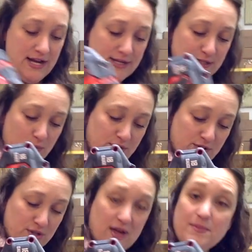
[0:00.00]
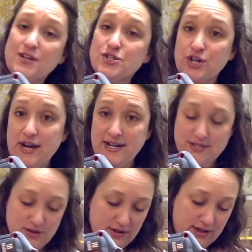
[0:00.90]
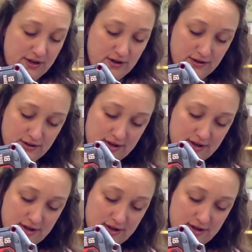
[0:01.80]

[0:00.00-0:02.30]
So when you do that, make sure your hands are clear.